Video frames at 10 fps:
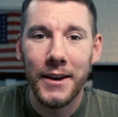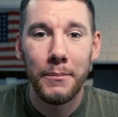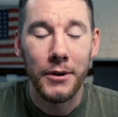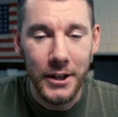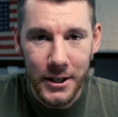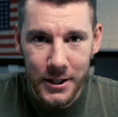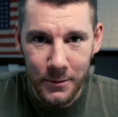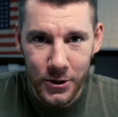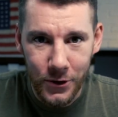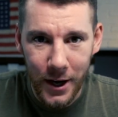Please
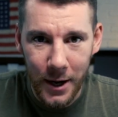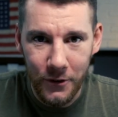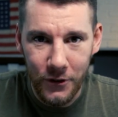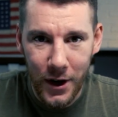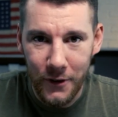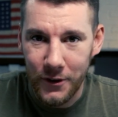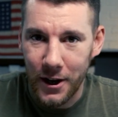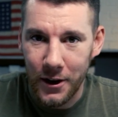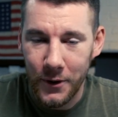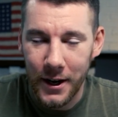subscribe if you have not
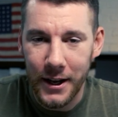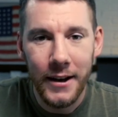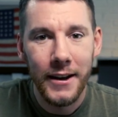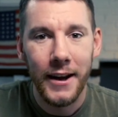already.